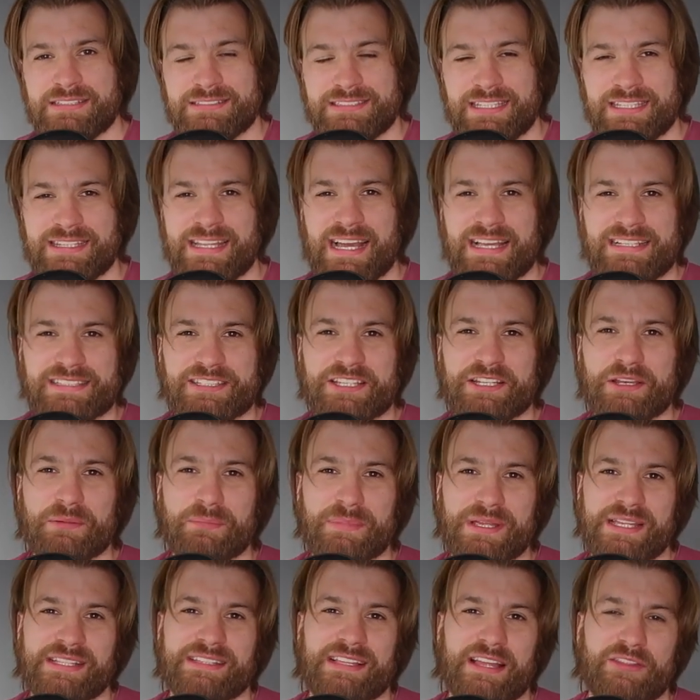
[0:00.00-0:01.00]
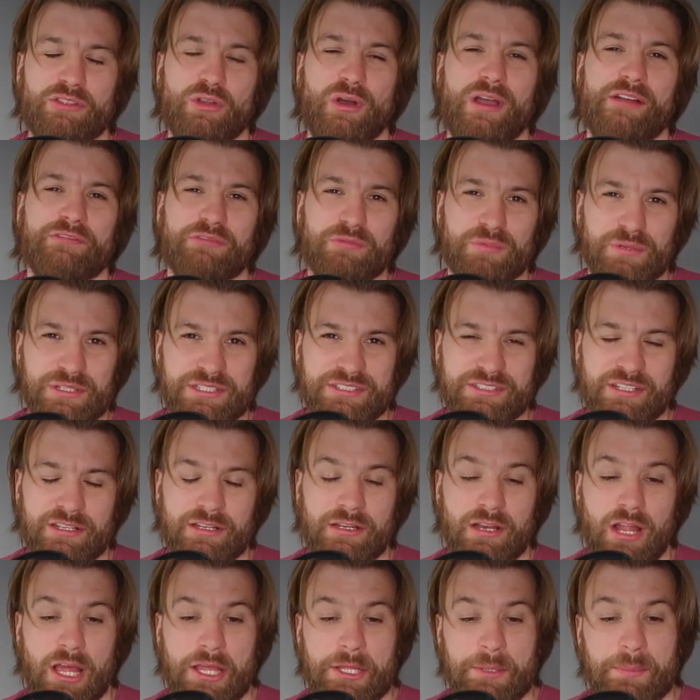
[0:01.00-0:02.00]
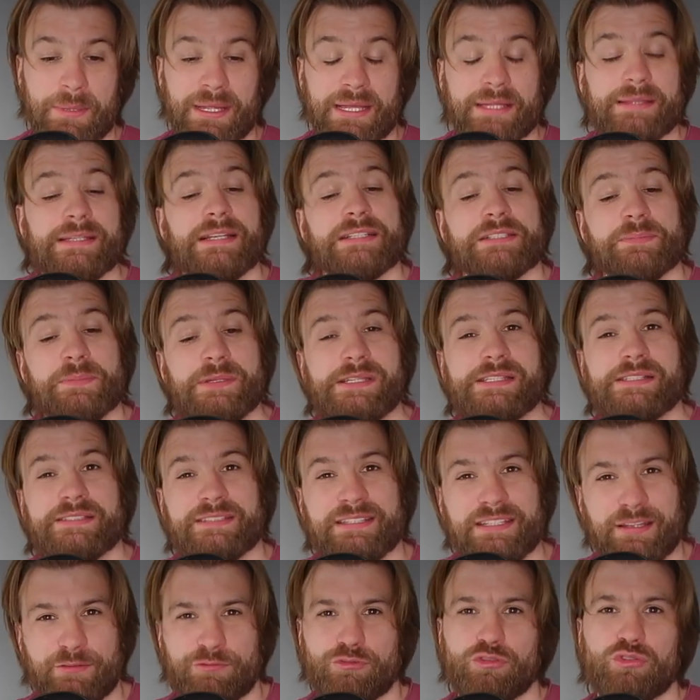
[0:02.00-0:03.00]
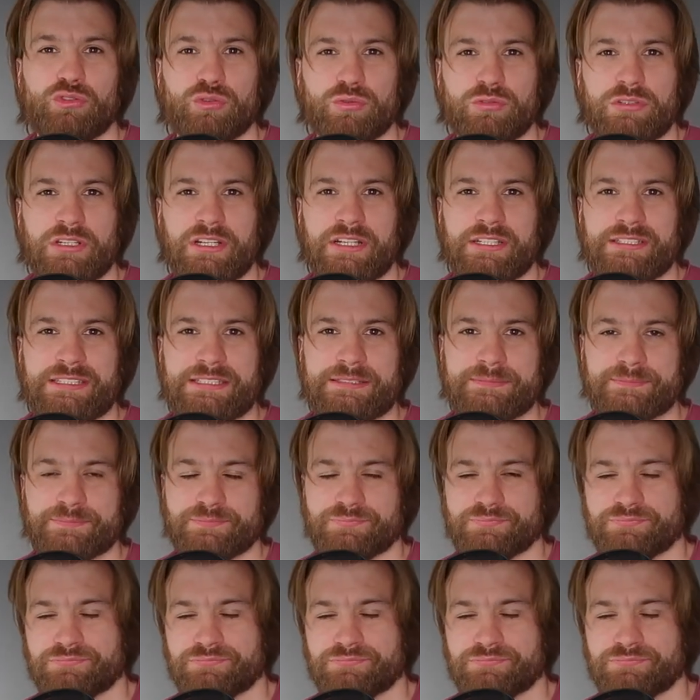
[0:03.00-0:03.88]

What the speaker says: then that is going to mean that not everybody's going to like me. And that's been a difficult learning,